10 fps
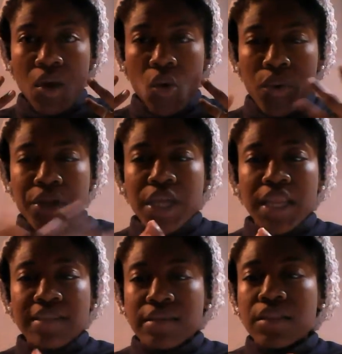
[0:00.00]
we're
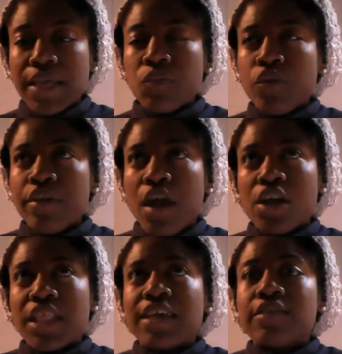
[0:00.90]
connected, like, we
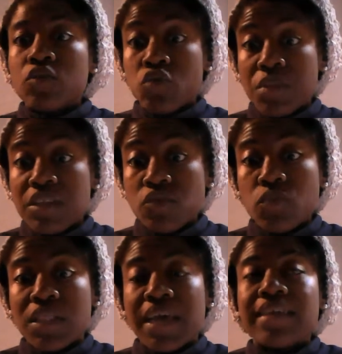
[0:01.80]
are like soulmates.
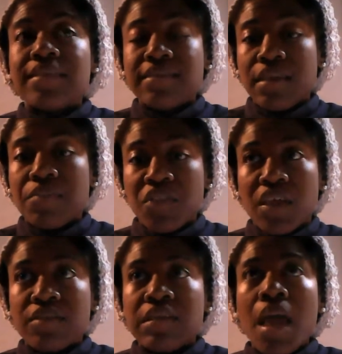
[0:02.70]
We like the same
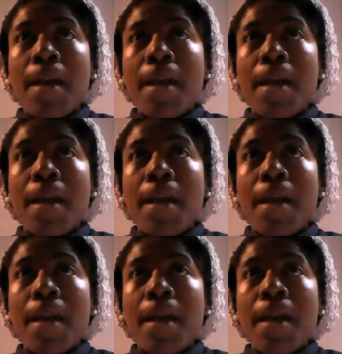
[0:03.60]
things.